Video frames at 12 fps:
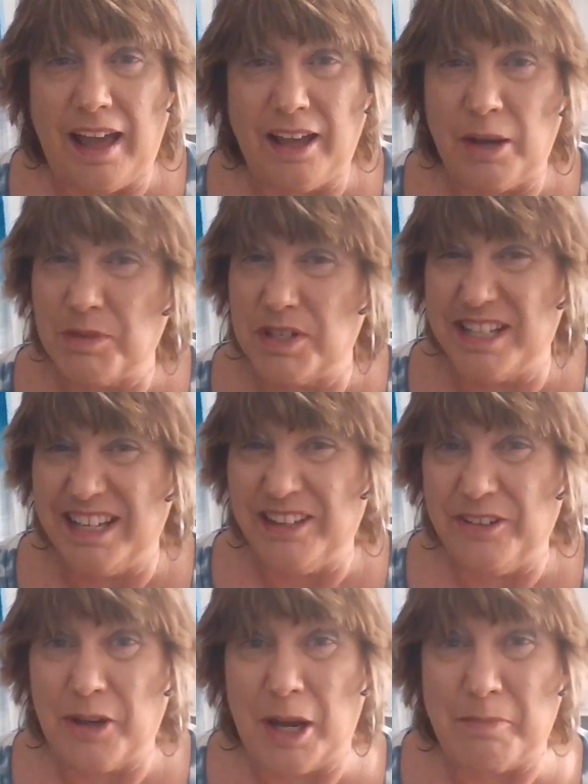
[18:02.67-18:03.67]
I hope to see
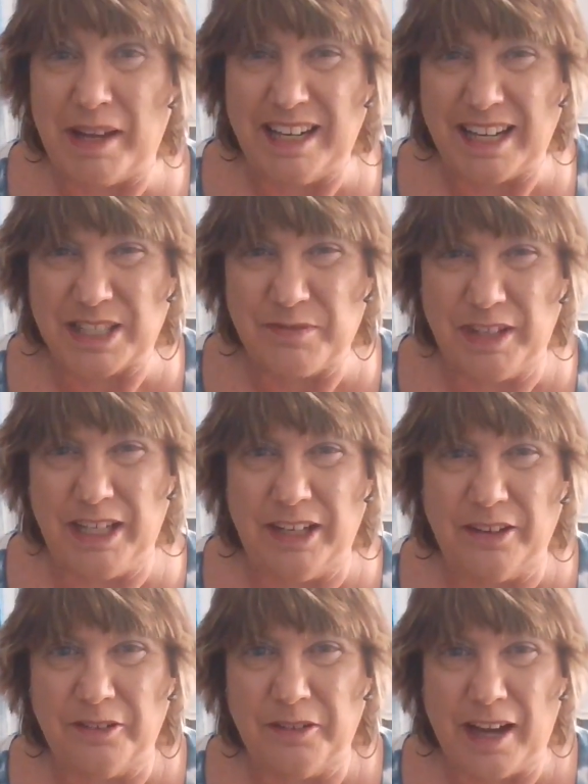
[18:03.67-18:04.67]
you on my next
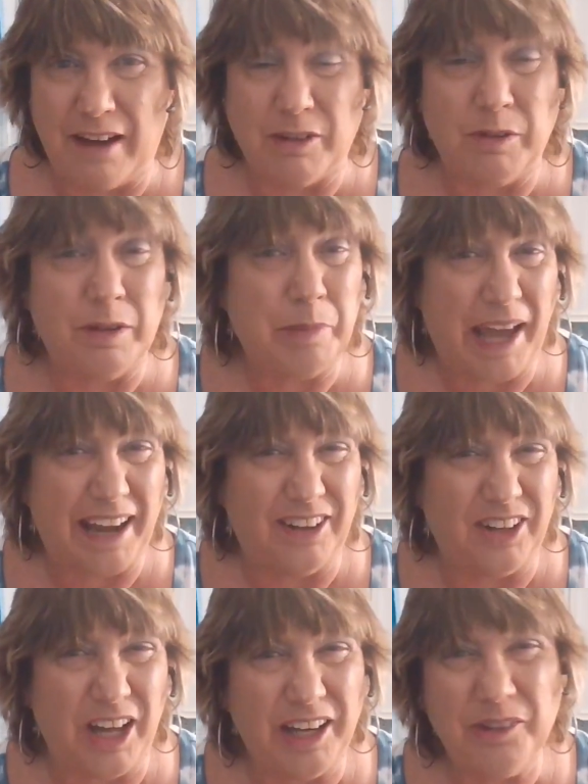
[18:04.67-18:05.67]
video. Everyone
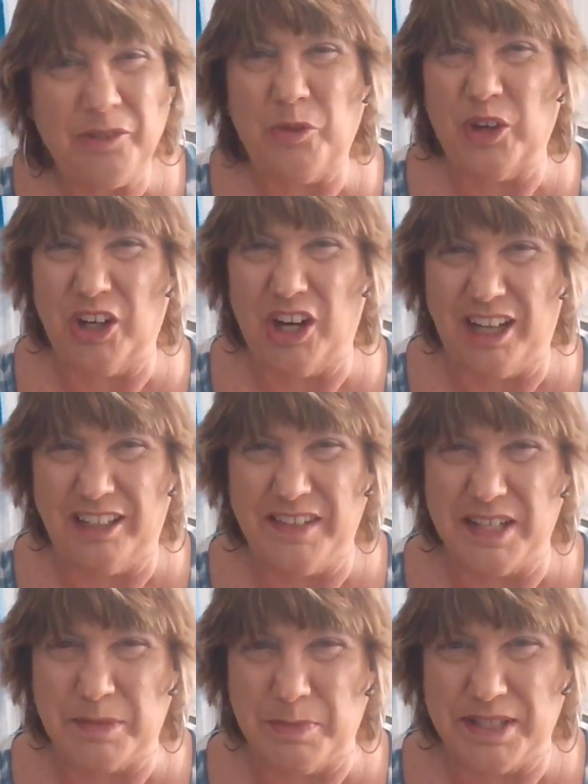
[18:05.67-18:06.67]
paddle on. We're all
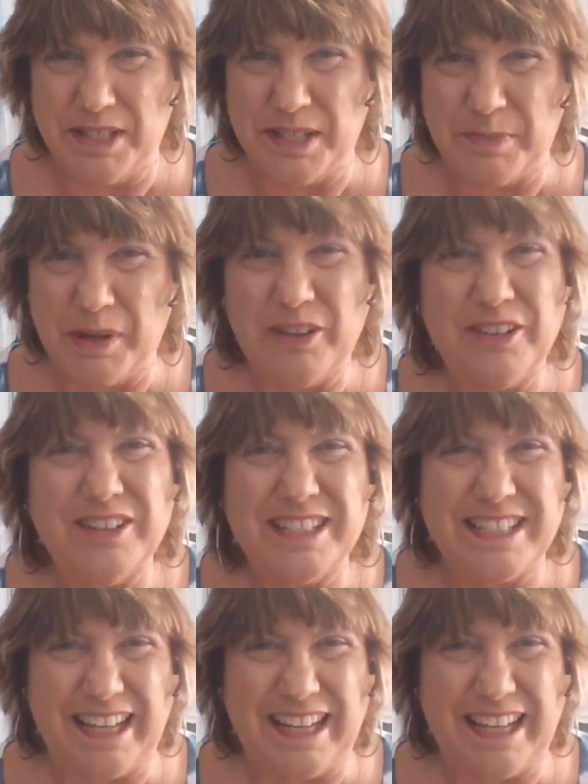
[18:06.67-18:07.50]
in this business boat